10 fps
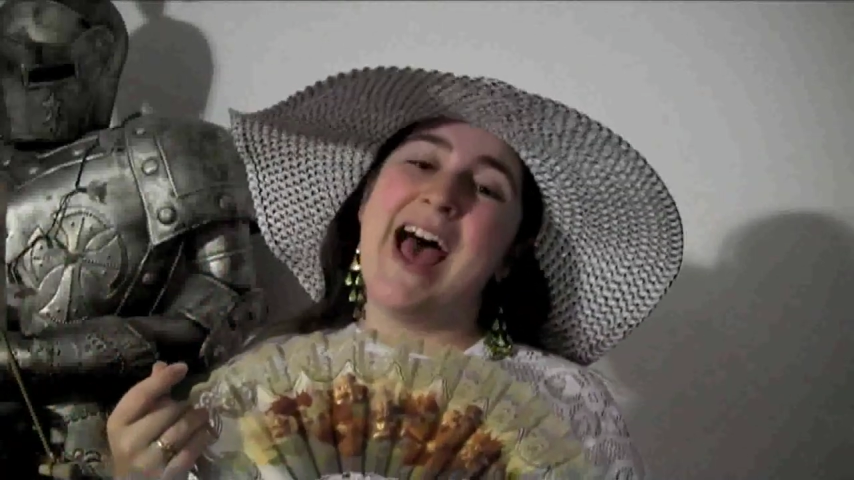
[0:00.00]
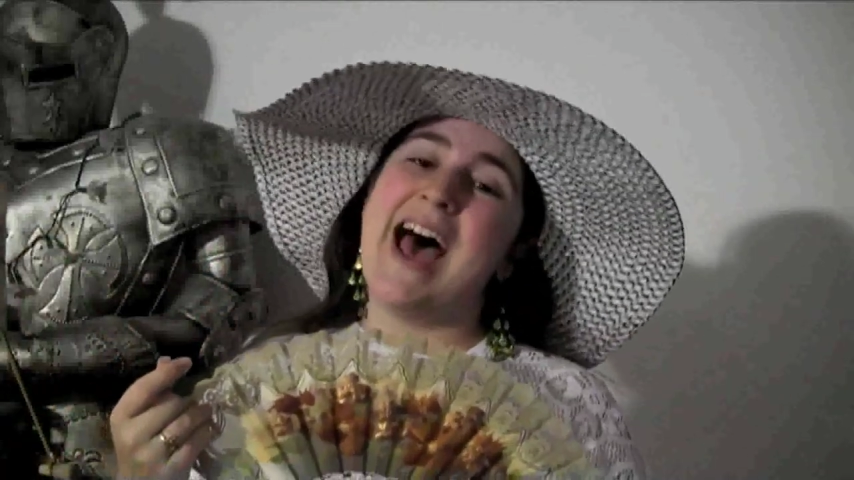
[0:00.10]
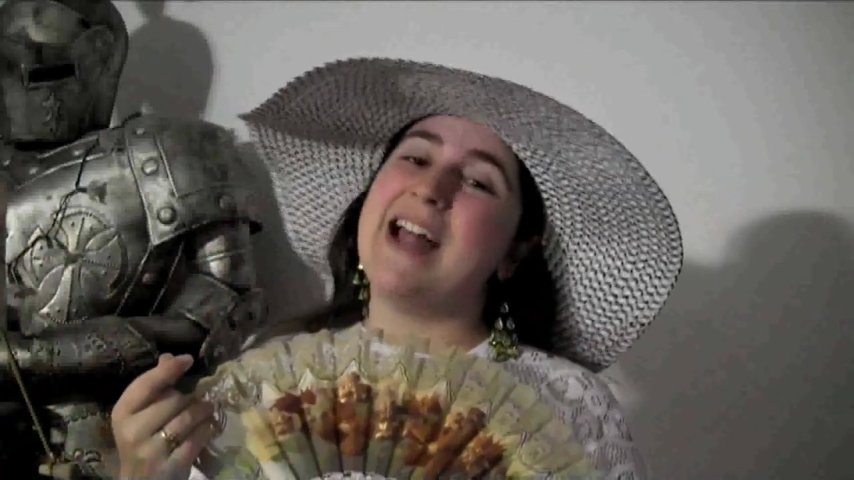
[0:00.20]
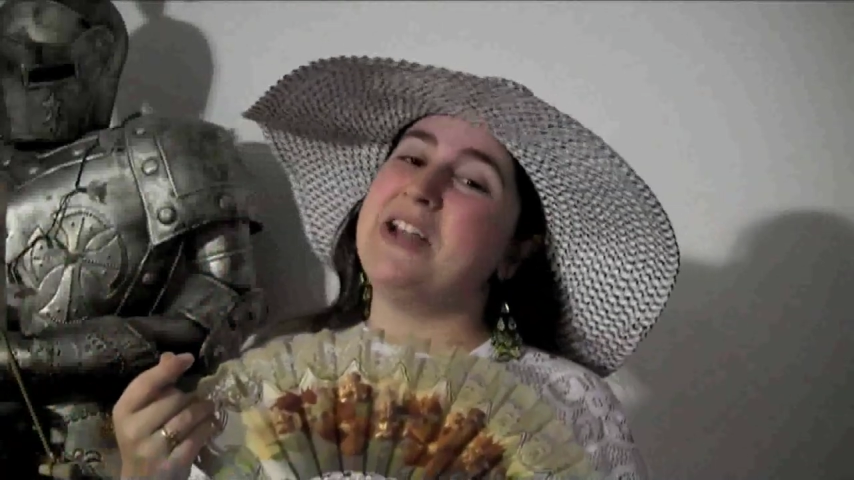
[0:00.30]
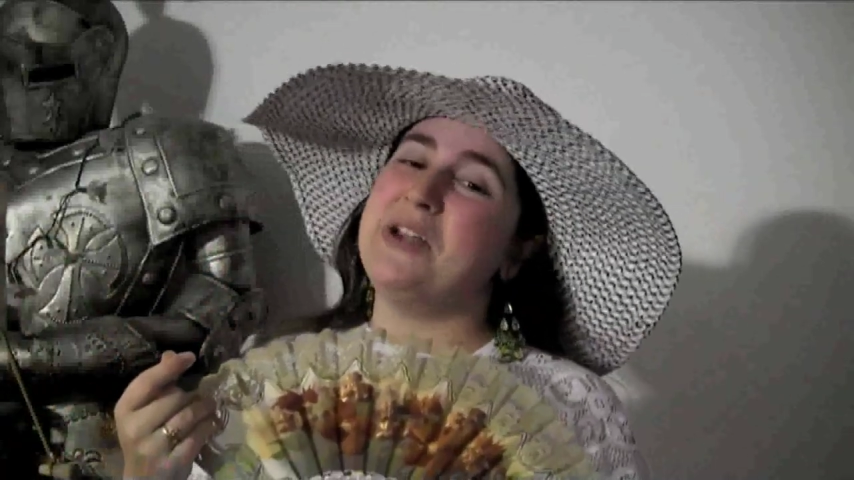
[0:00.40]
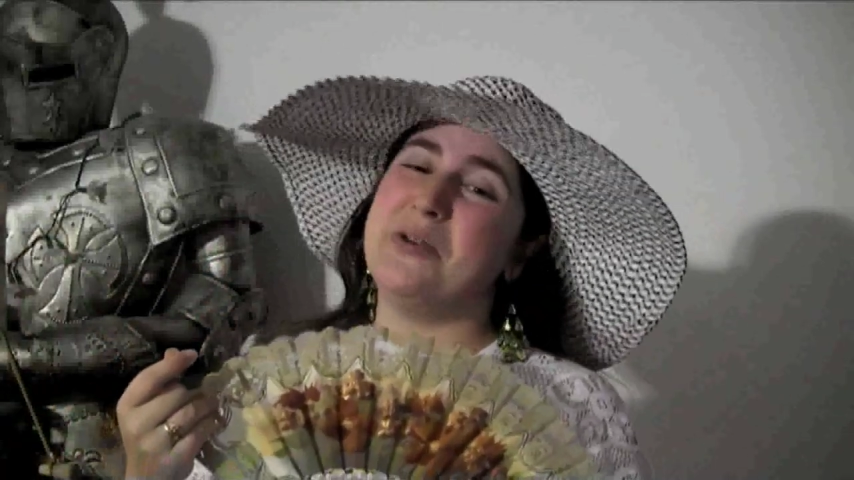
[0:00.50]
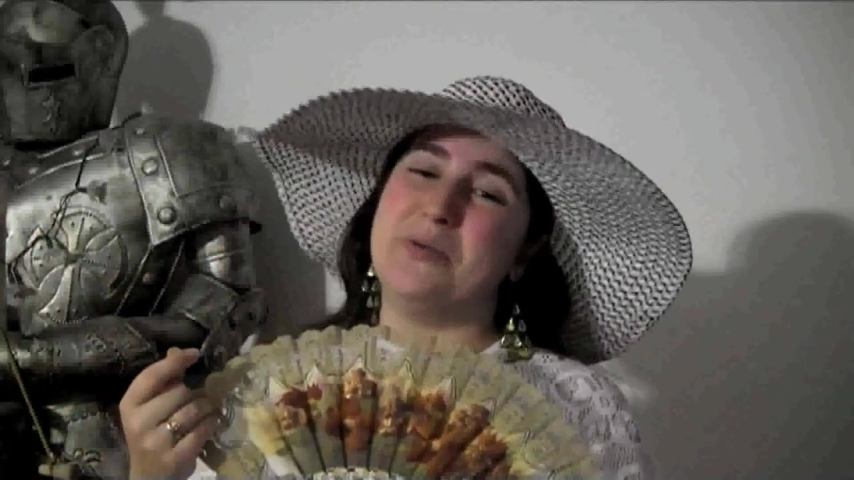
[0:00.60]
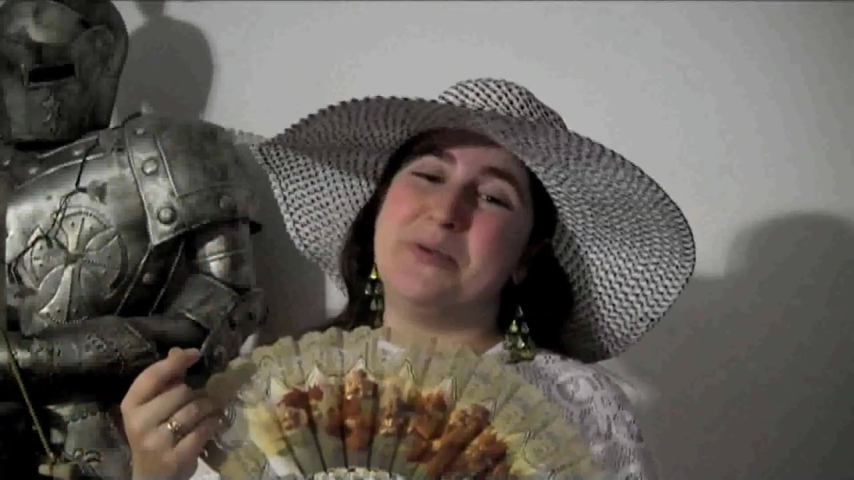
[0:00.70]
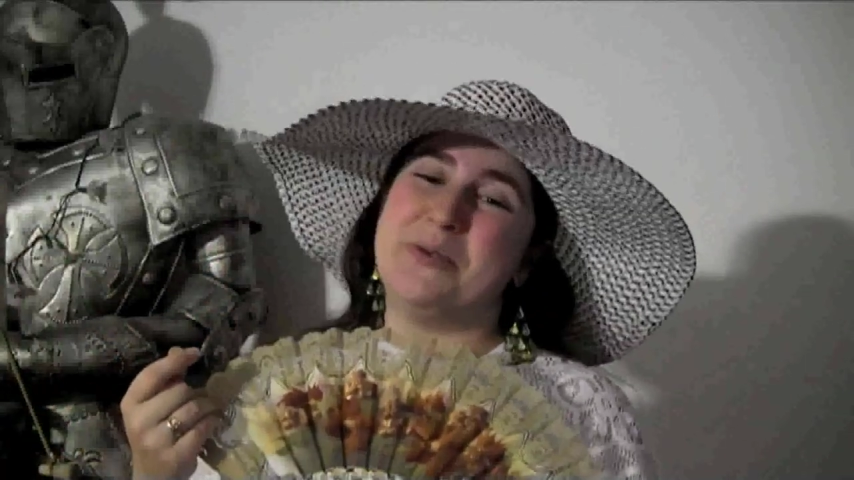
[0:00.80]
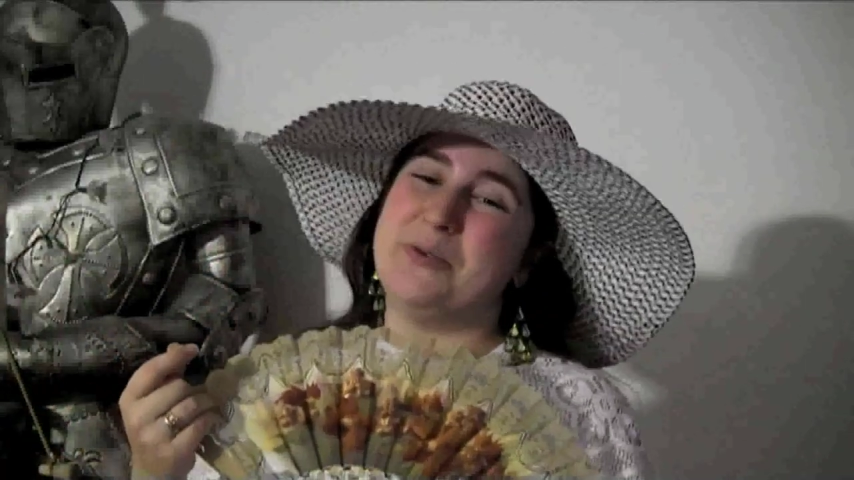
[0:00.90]
at
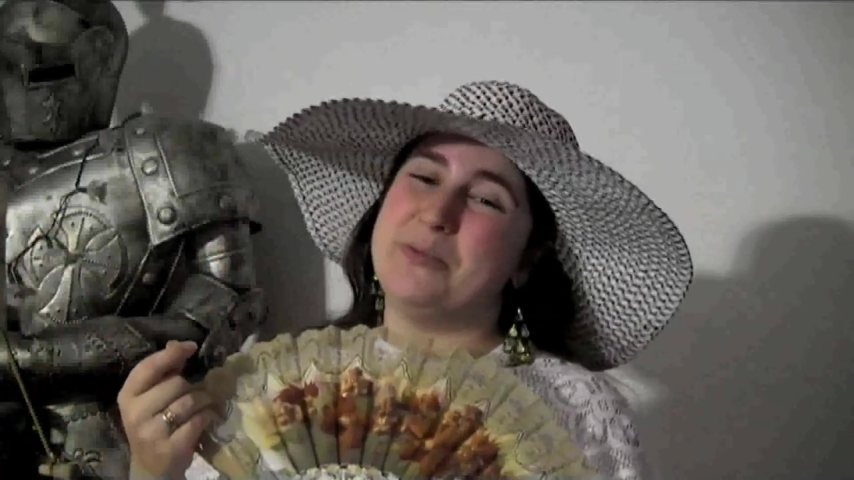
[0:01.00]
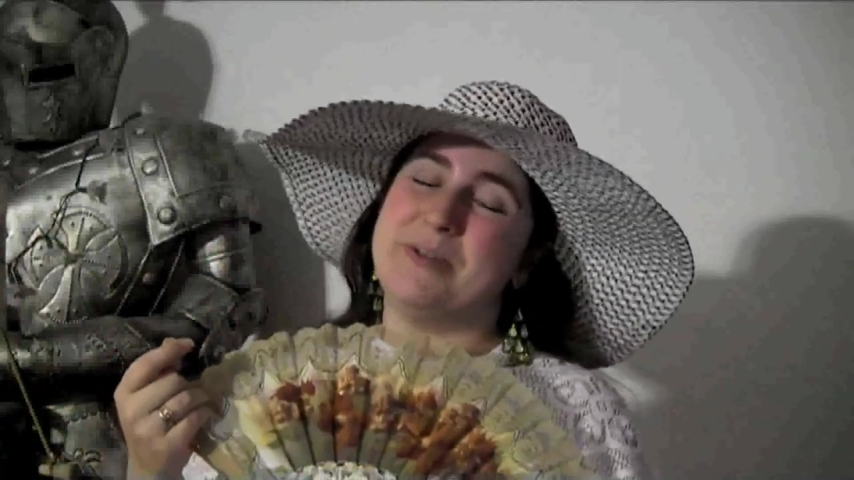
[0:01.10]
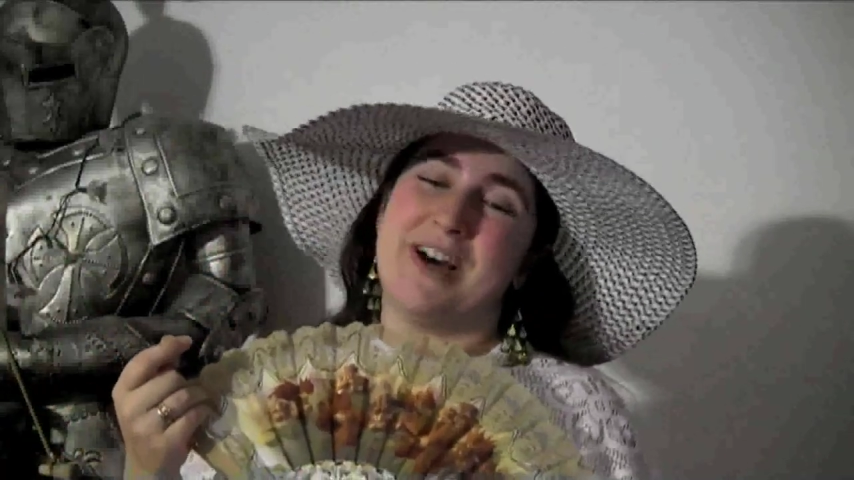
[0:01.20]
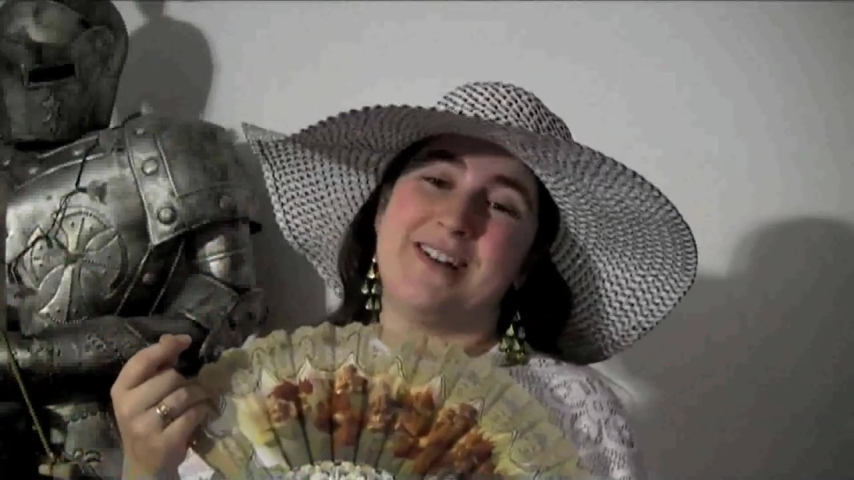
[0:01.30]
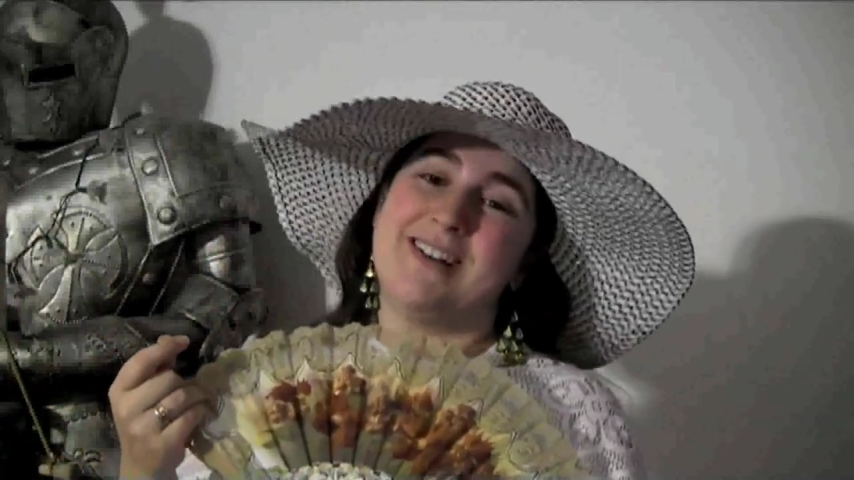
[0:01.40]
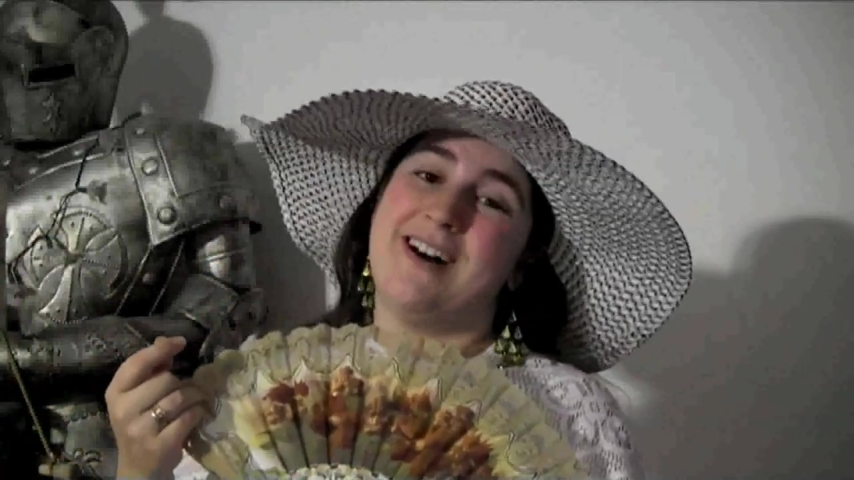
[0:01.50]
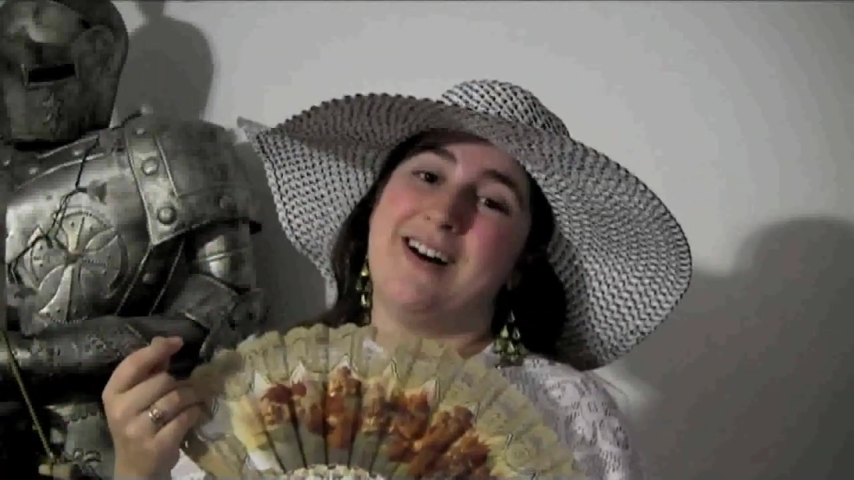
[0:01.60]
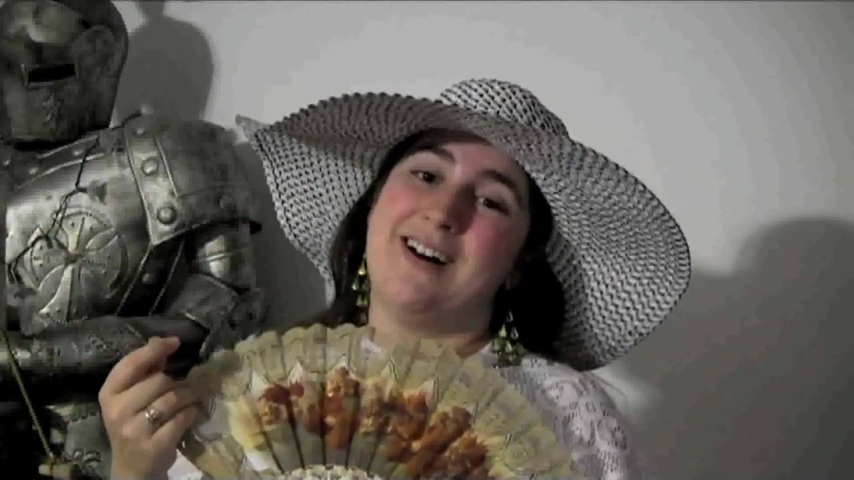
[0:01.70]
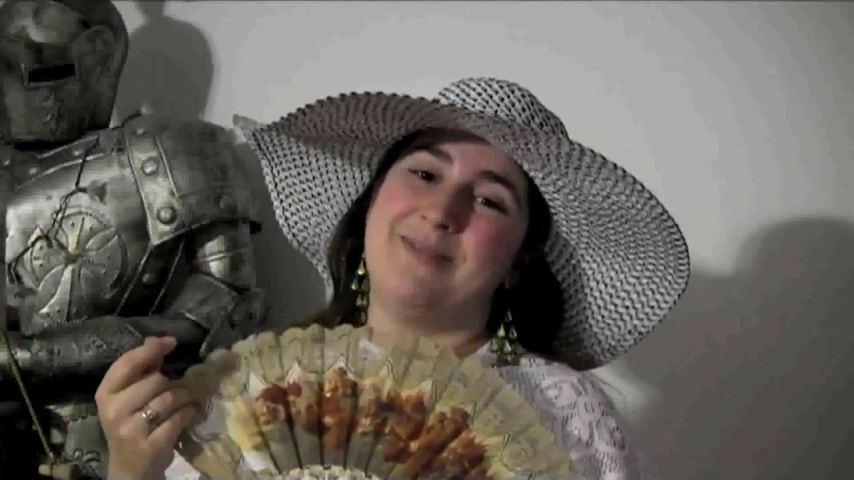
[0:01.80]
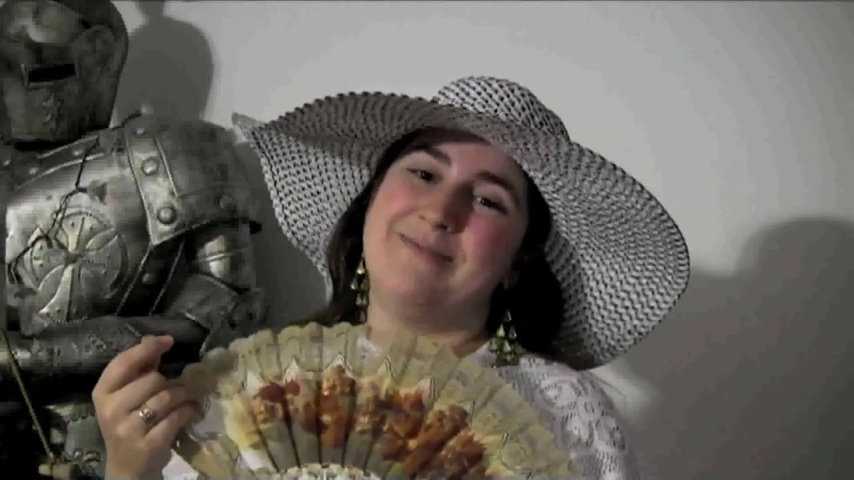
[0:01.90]
youtube dot
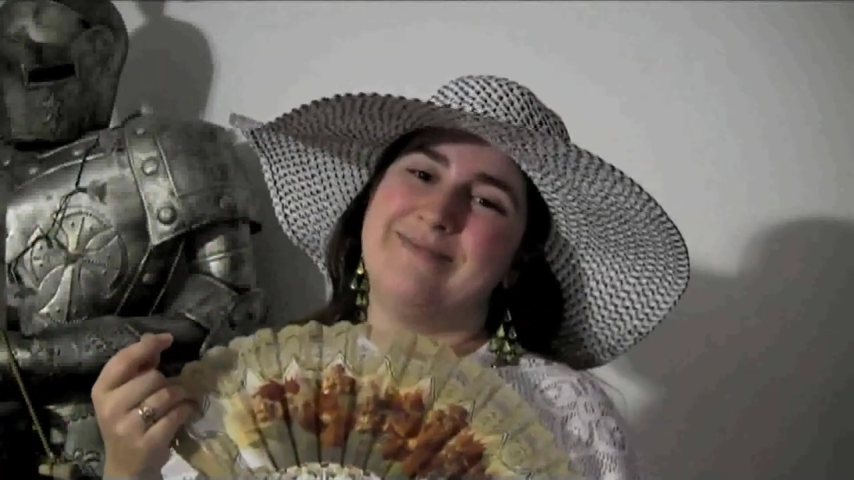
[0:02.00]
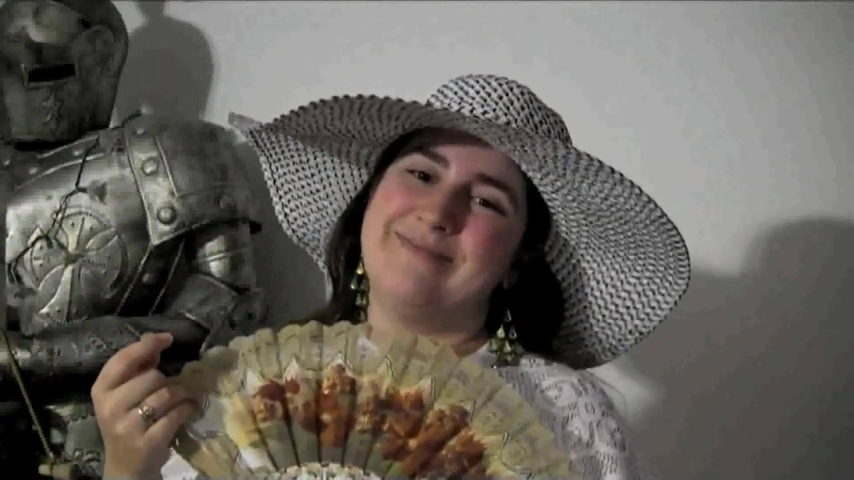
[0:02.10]
com.